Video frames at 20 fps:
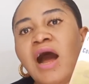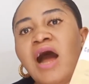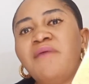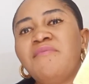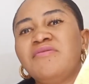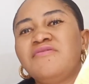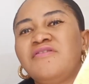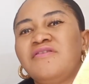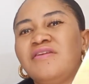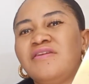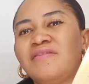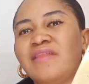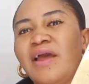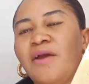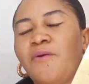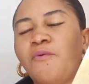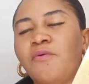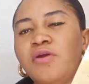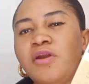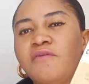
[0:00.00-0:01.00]
Arbutin is
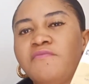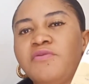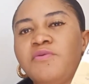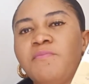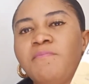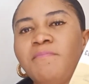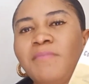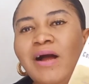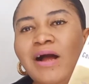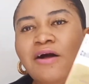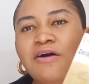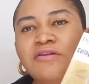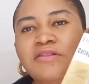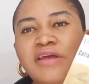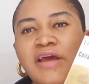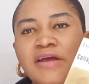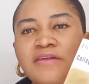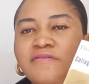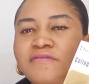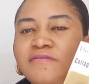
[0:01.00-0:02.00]
like one of the
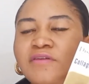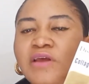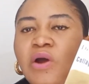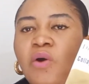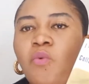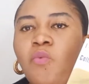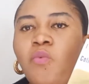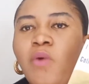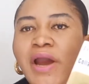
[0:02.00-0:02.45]
mildest